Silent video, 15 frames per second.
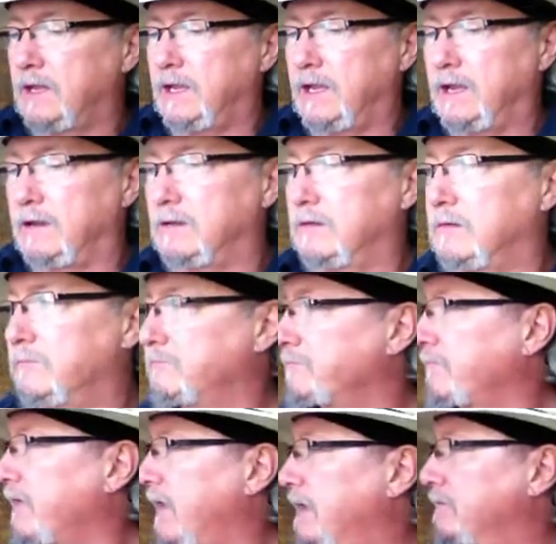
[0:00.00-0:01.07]
and
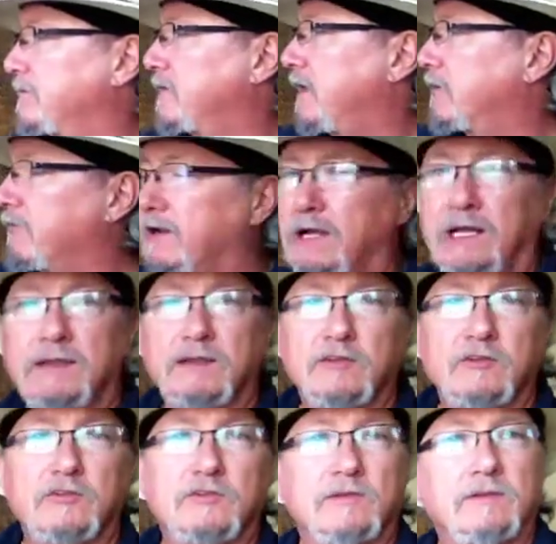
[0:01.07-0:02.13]
I'm soldering onto
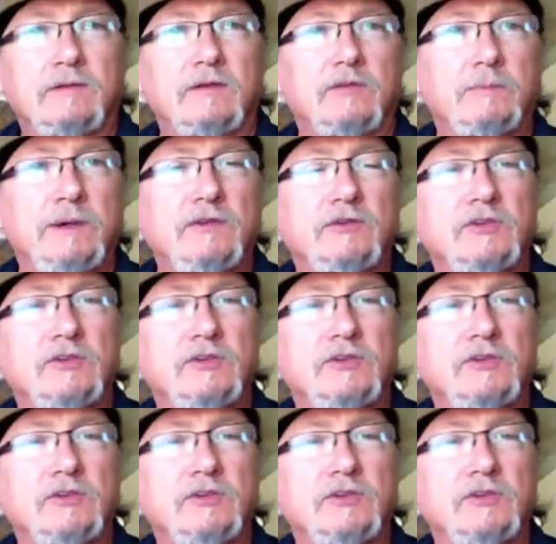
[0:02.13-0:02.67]
this piece of